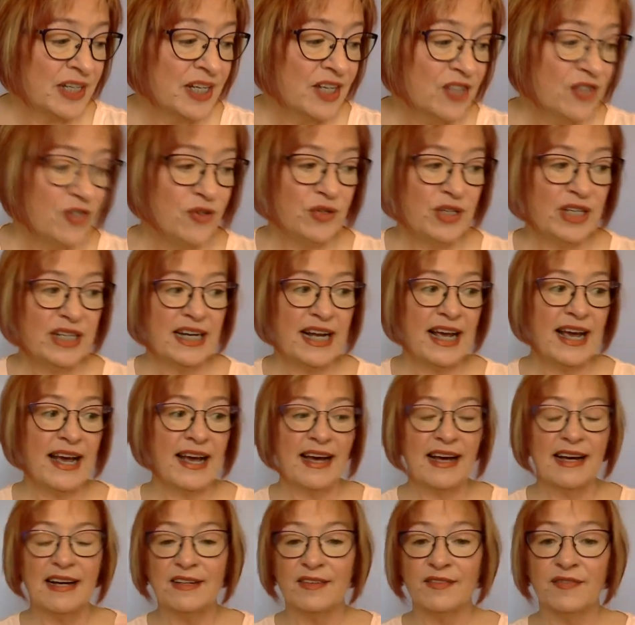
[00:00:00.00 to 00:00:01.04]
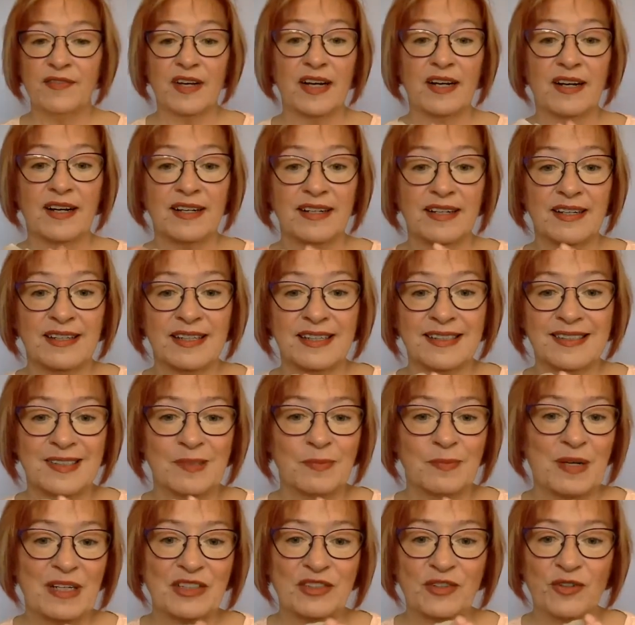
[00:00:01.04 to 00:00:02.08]
You can have a
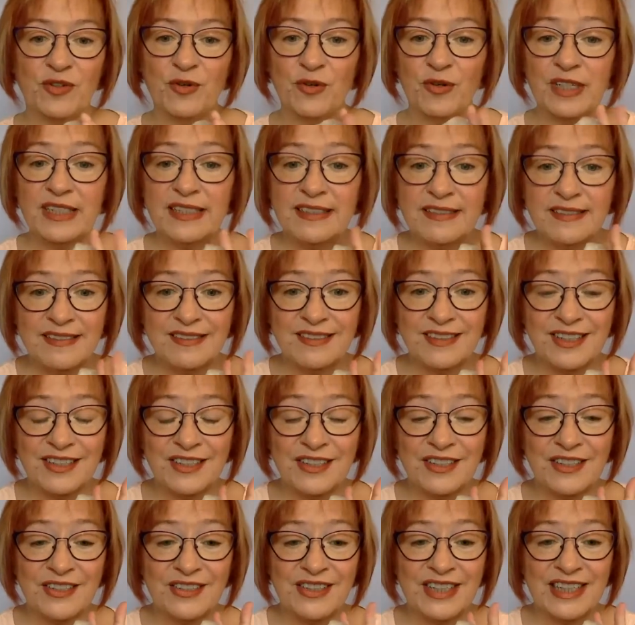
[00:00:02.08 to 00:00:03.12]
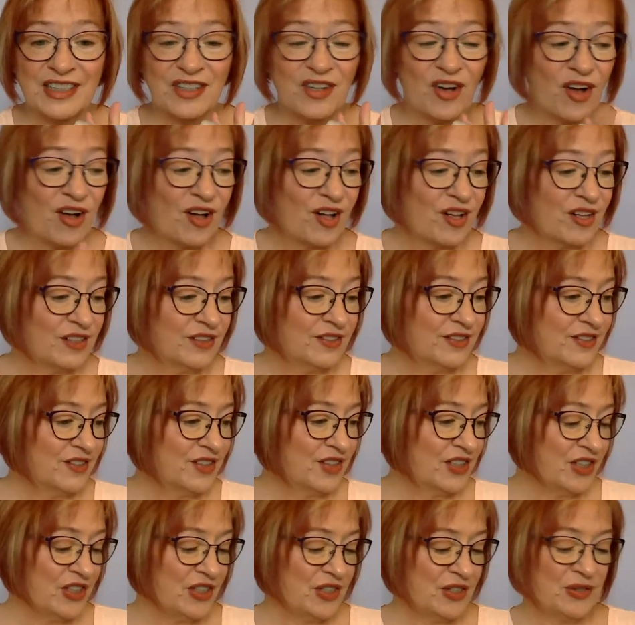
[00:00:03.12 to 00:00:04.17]
special crystal that calls
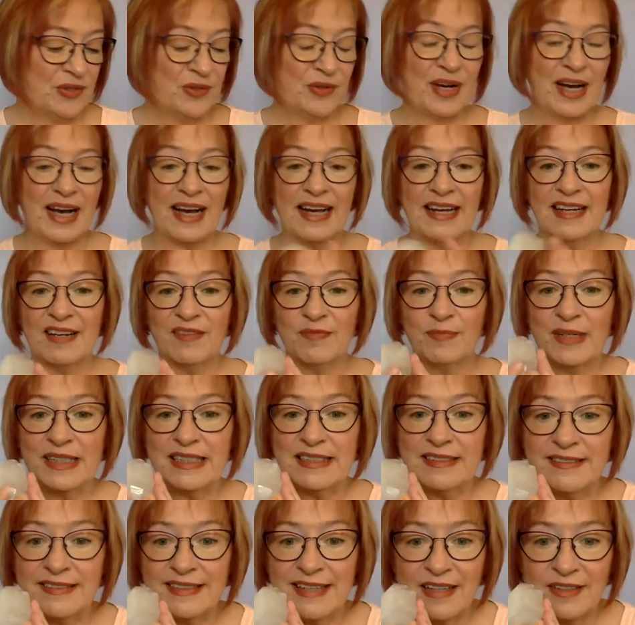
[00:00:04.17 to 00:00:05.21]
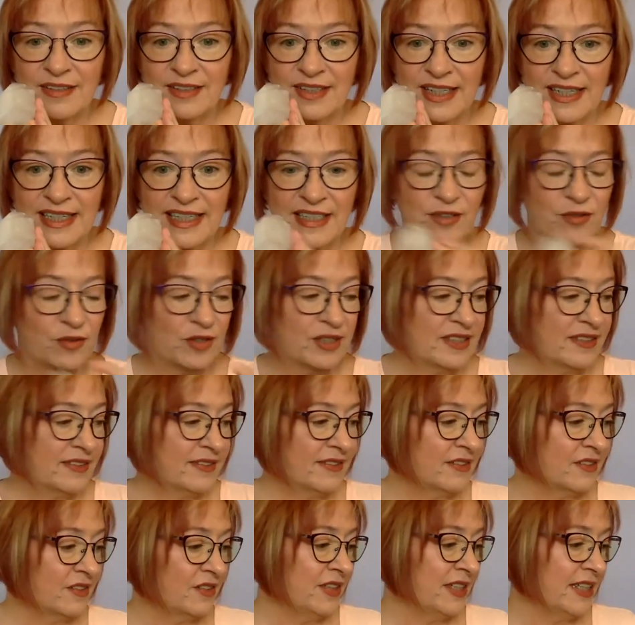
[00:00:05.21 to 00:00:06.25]
to you. I have my selenite
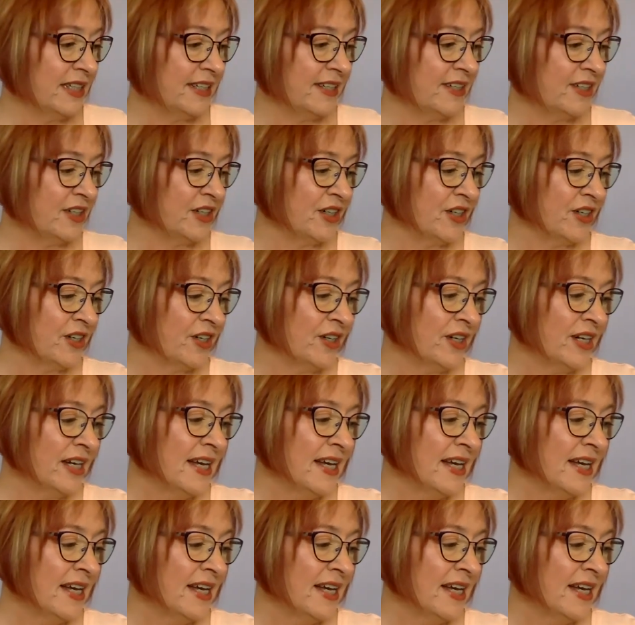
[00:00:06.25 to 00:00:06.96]
crystal here.